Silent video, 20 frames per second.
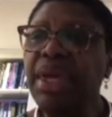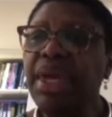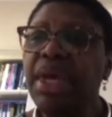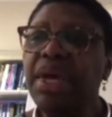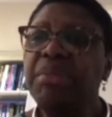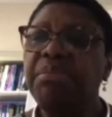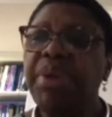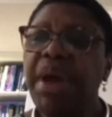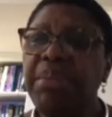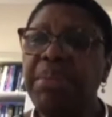
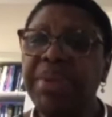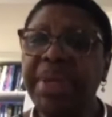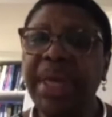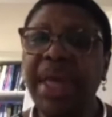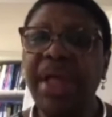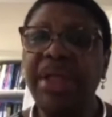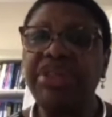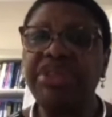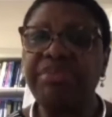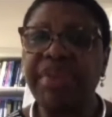Public
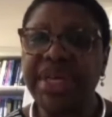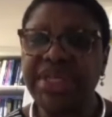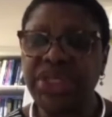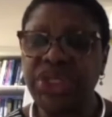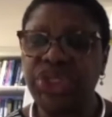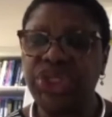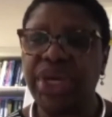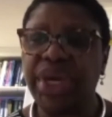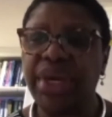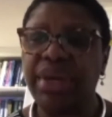health
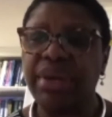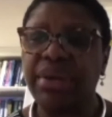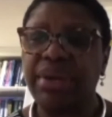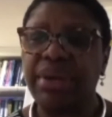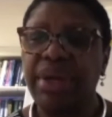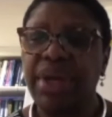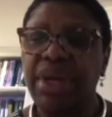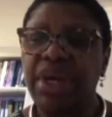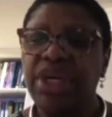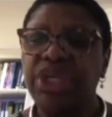messaging
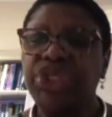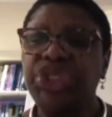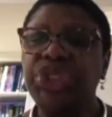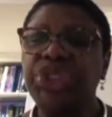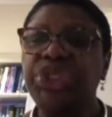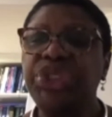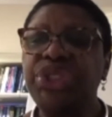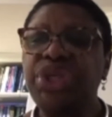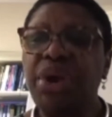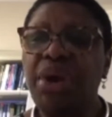
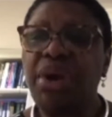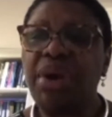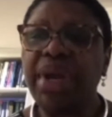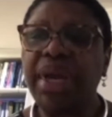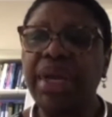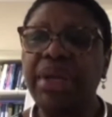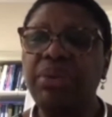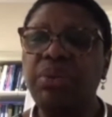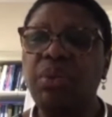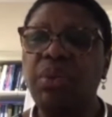should
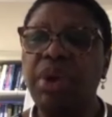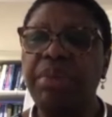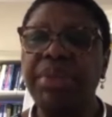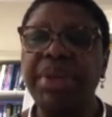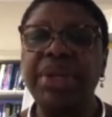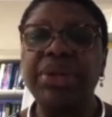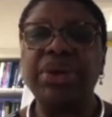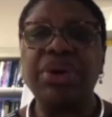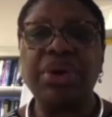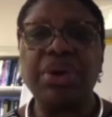target women
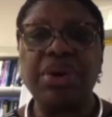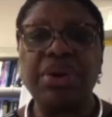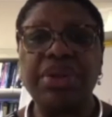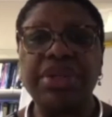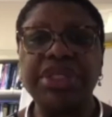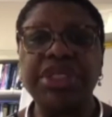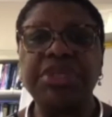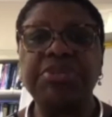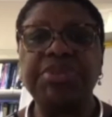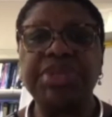and
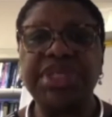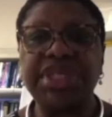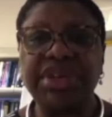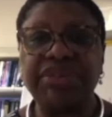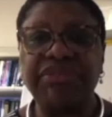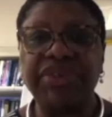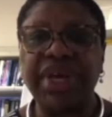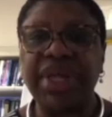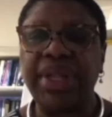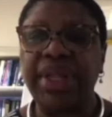girls
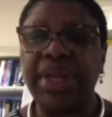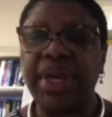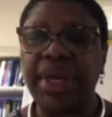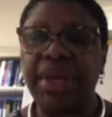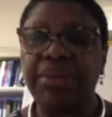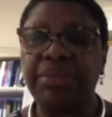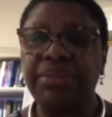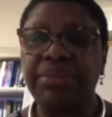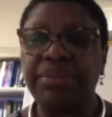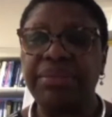specifically.
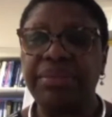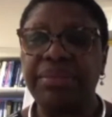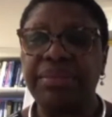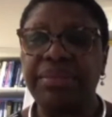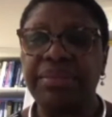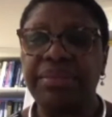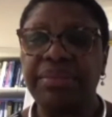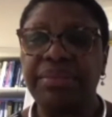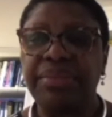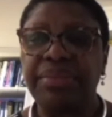
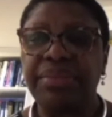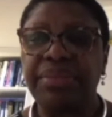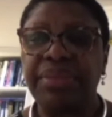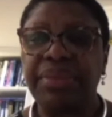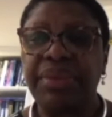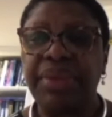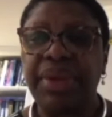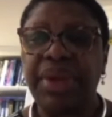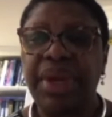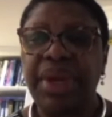
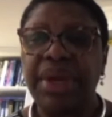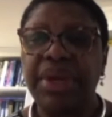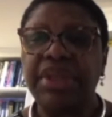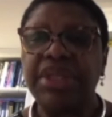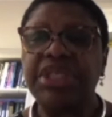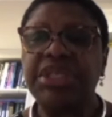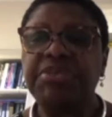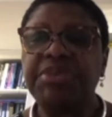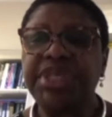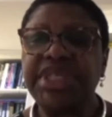The
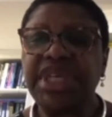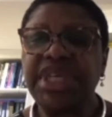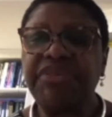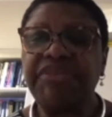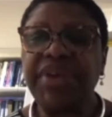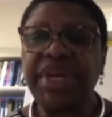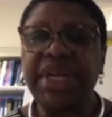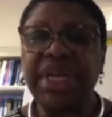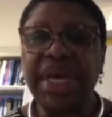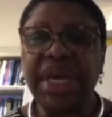
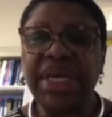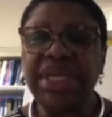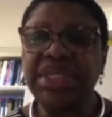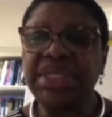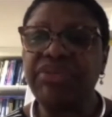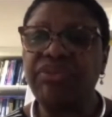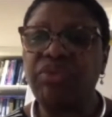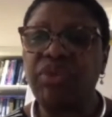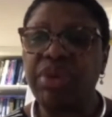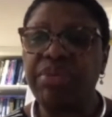specific needs
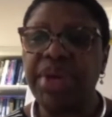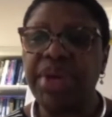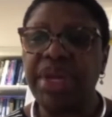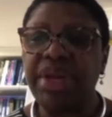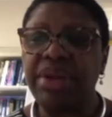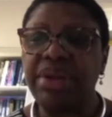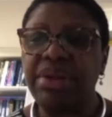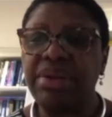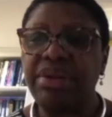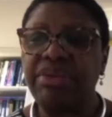of
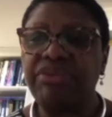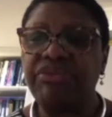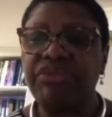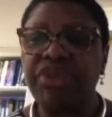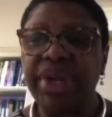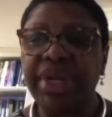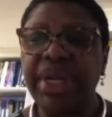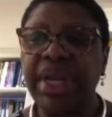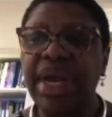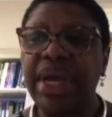women
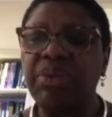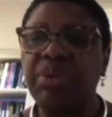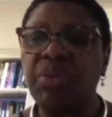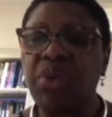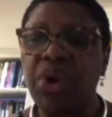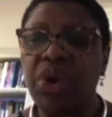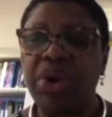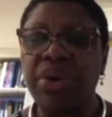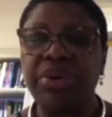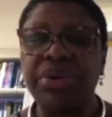frontline
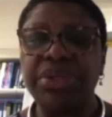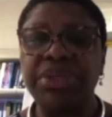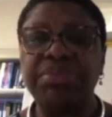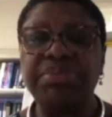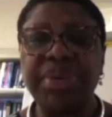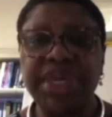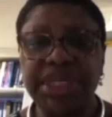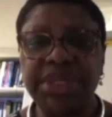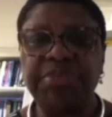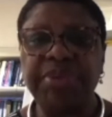workers
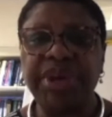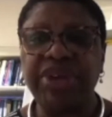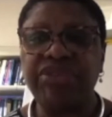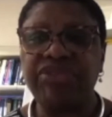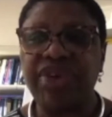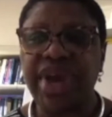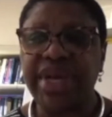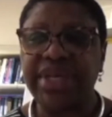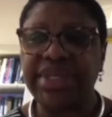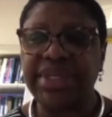must be
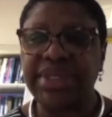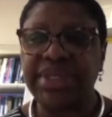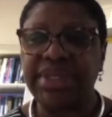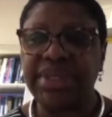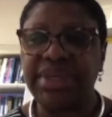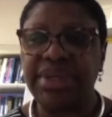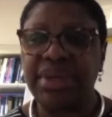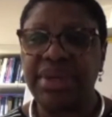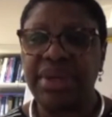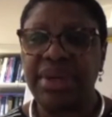addressed
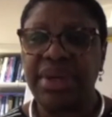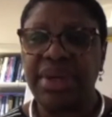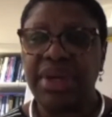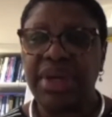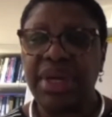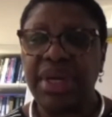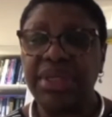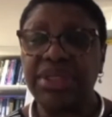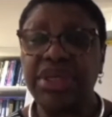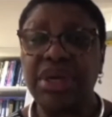
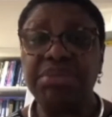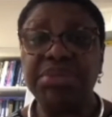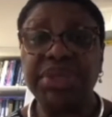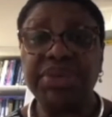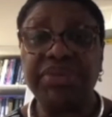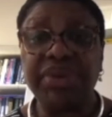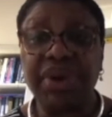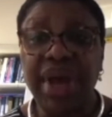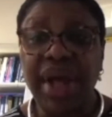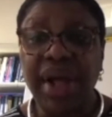in terms
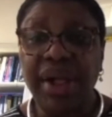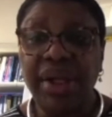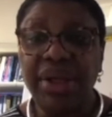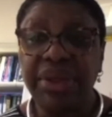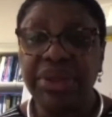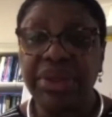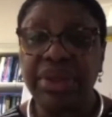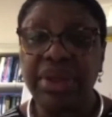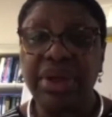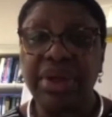of their
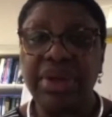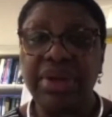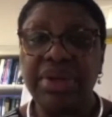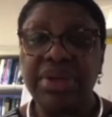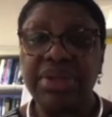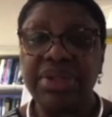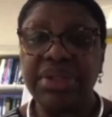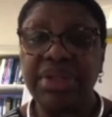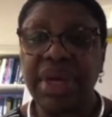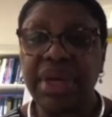health,
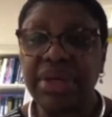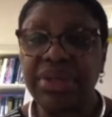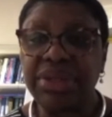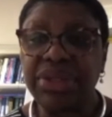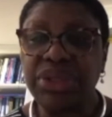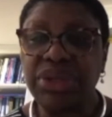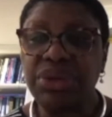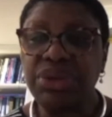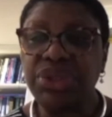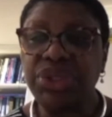
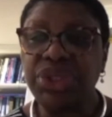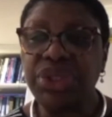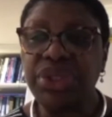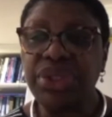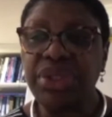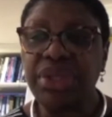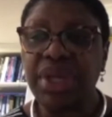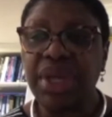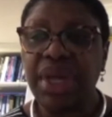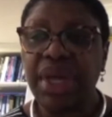
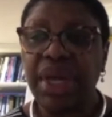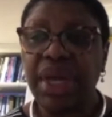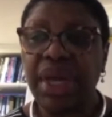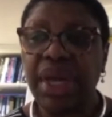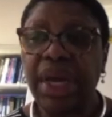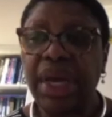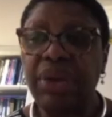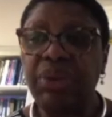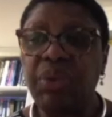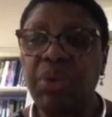psychosocial,
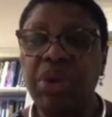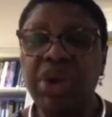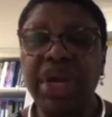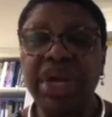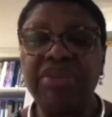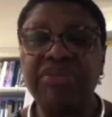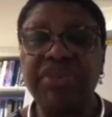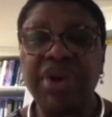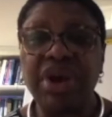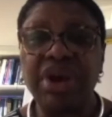and work
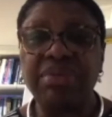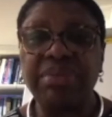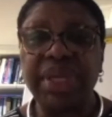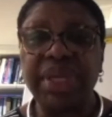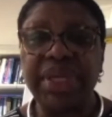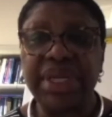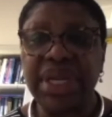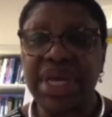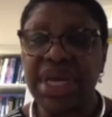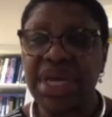
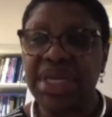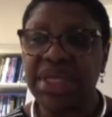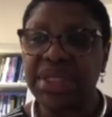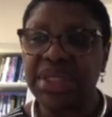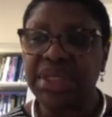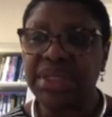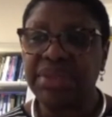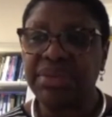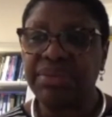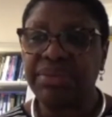environment needs.